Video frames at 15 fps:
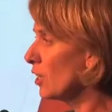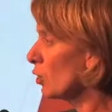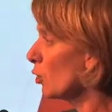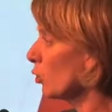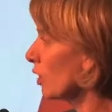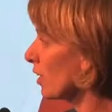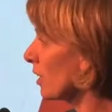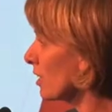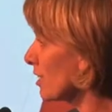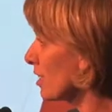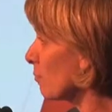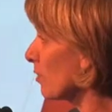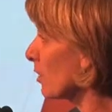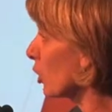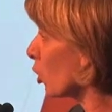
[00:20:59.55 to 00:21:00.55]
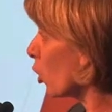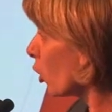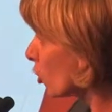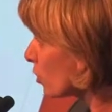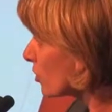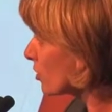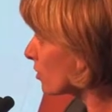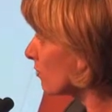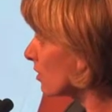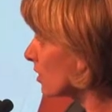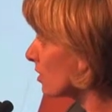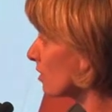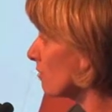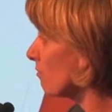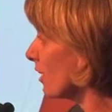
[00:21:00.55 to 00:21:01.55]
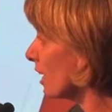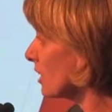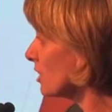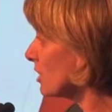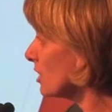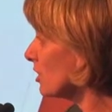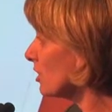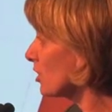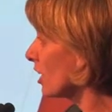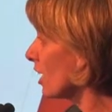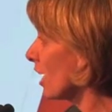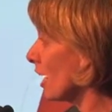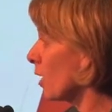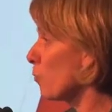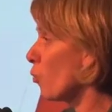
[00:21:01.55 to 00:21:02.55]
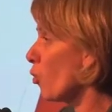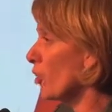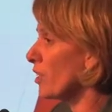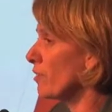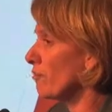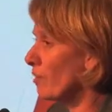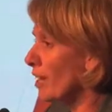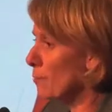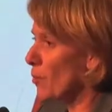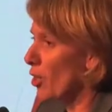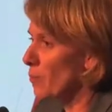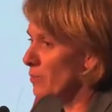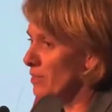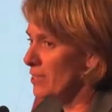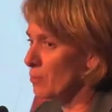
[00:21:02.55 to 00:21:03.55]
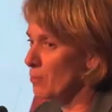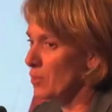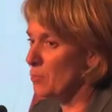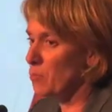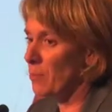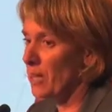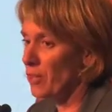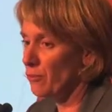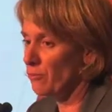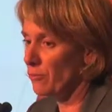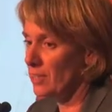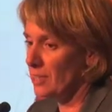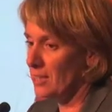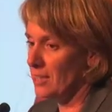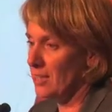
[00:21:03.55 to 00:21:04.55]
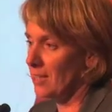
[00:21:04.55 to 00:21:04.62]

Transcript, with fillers: looking at some of the costs of disadvantage and what, in fact, might be some of the benefits